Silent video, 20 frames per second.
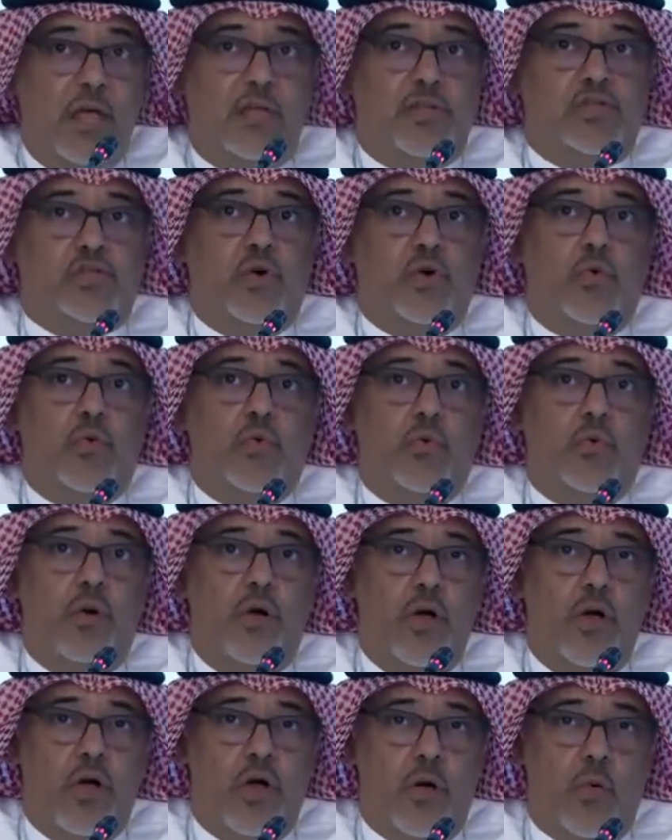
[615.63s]

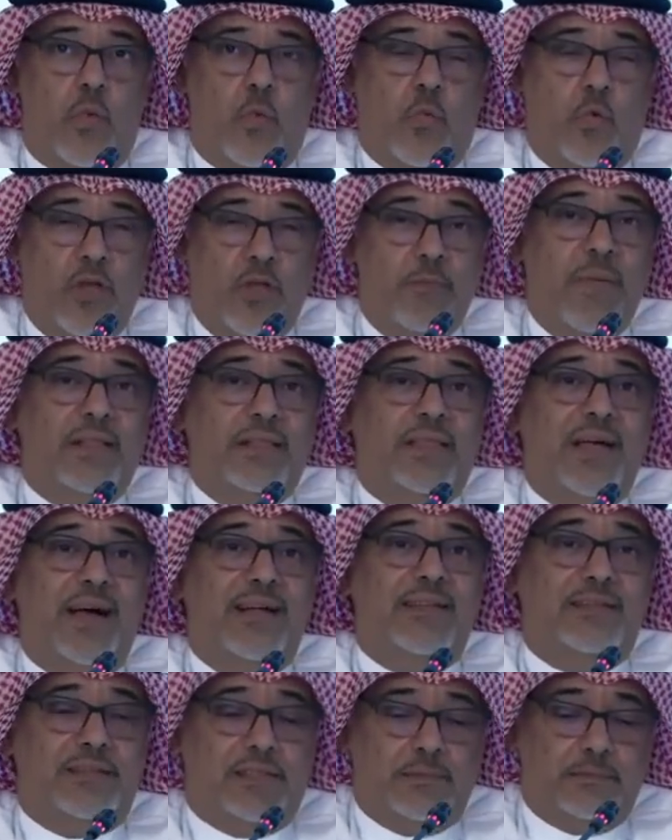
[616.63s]
So we made
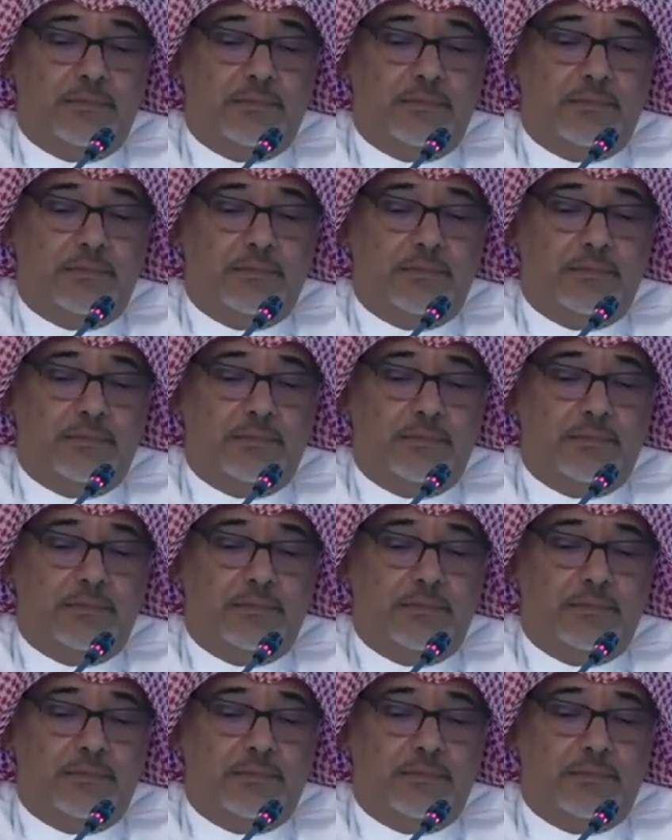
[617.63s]
that